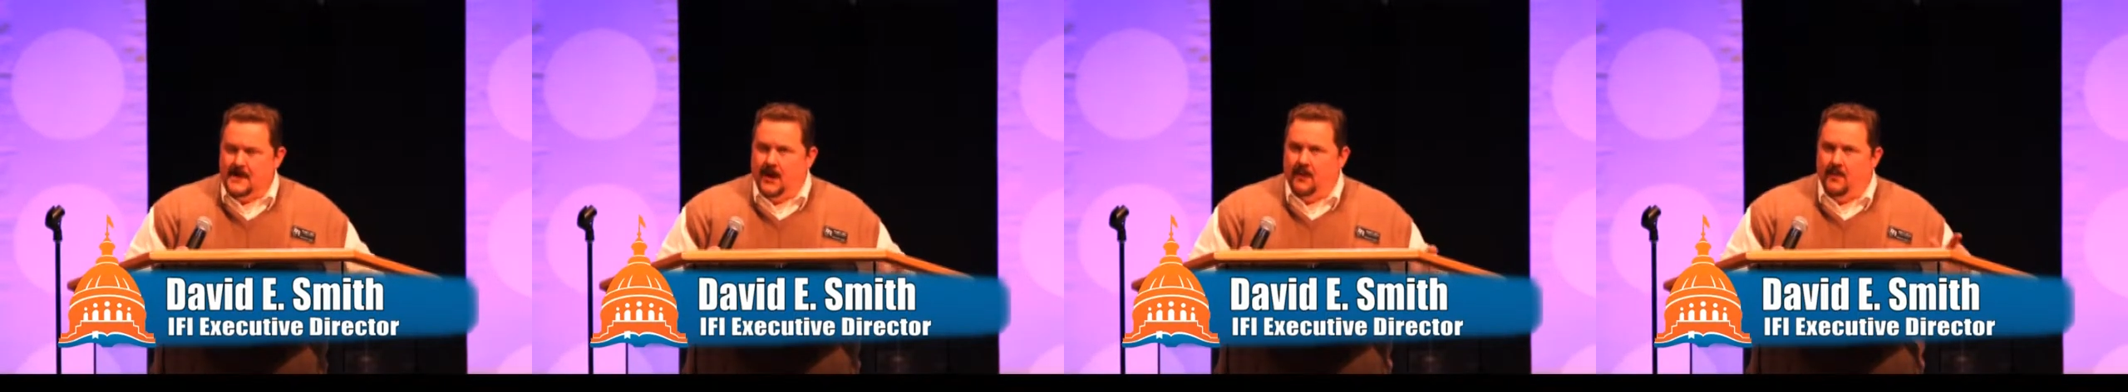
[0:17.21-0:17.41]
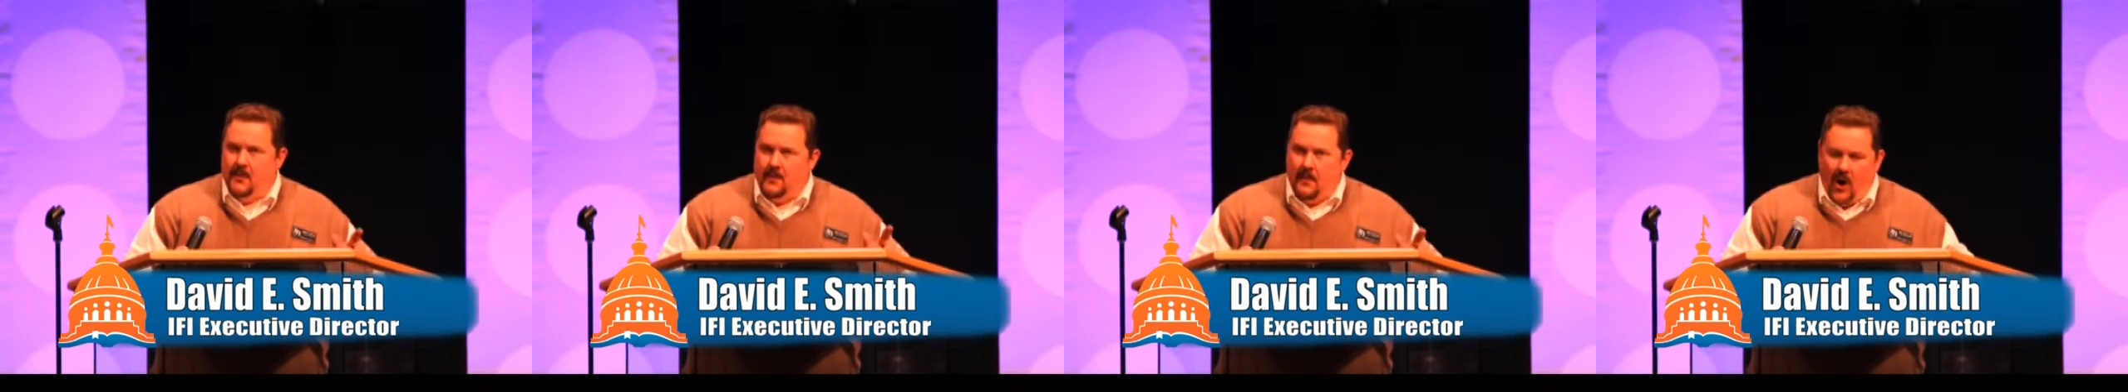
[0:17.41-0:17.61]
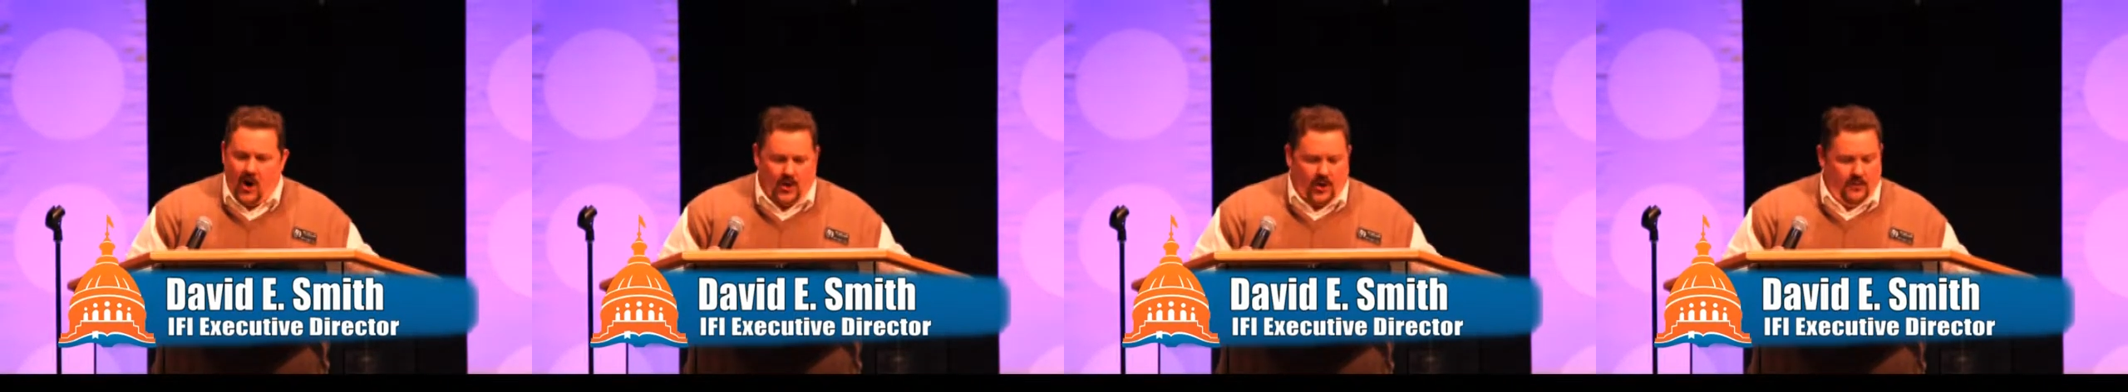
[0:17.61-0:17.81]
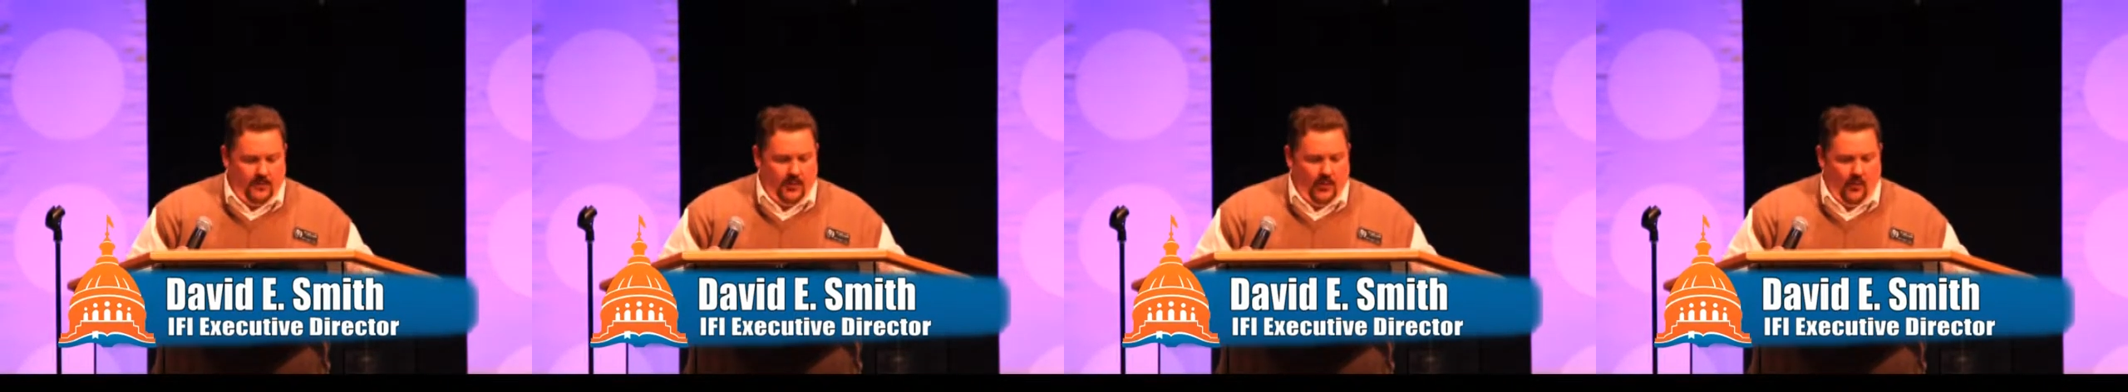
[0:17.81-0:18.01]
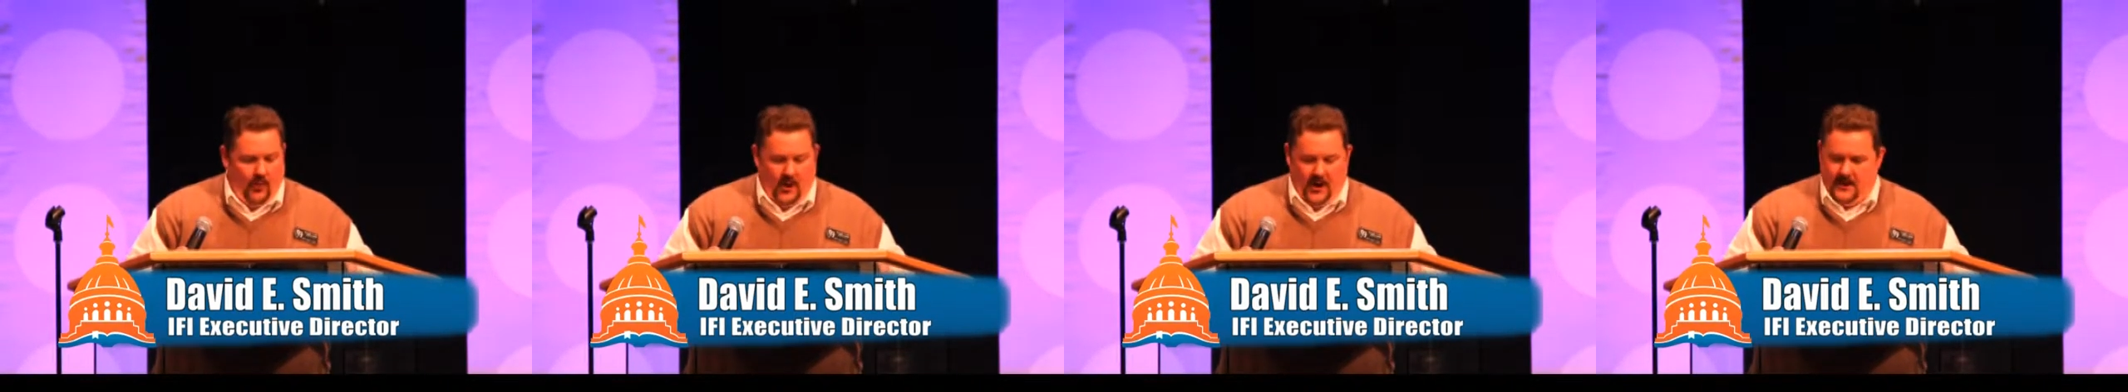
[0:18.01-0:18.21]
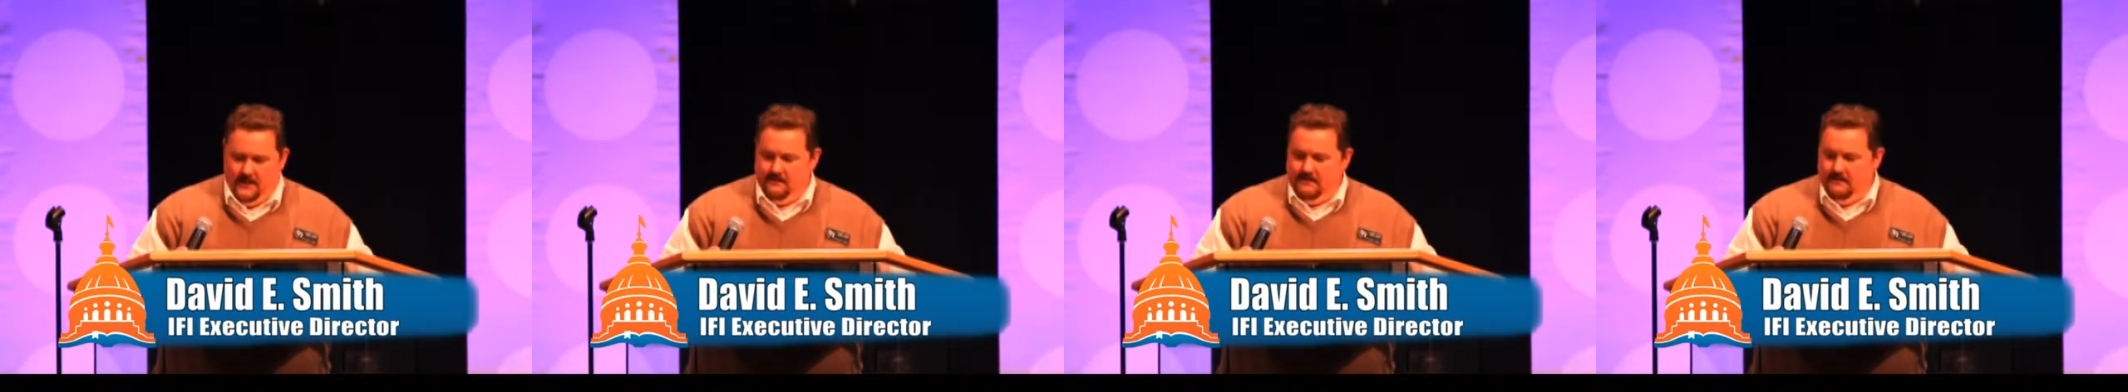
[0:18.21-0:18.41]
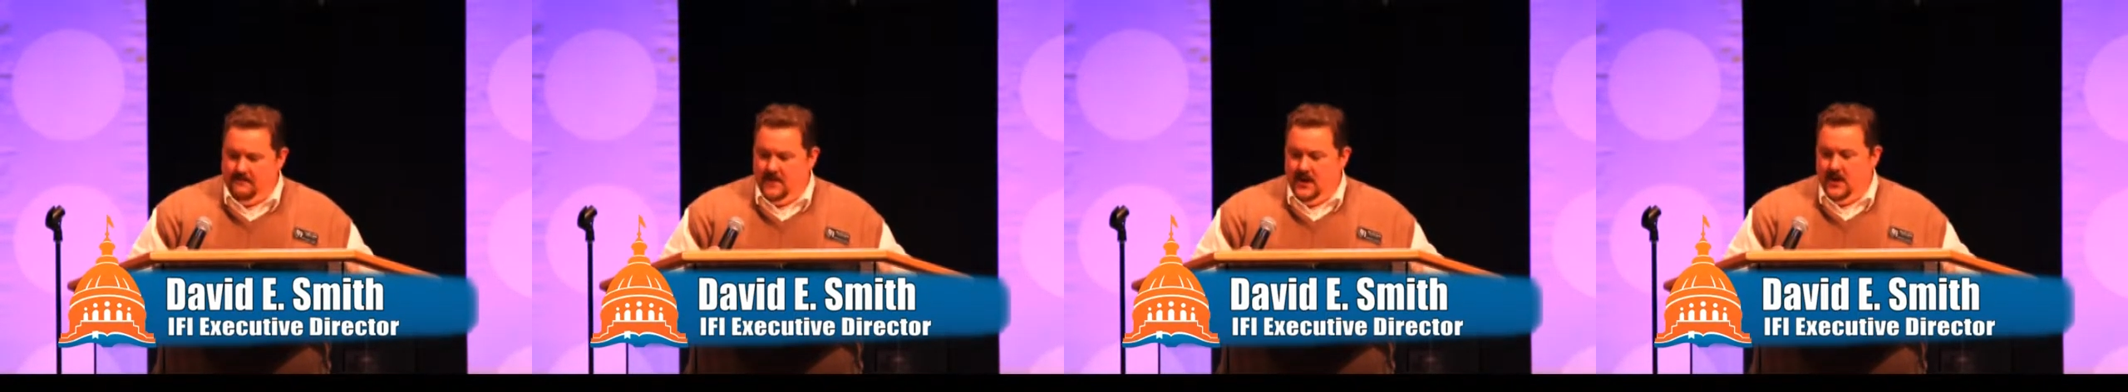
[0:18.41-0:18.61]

a remarkable one,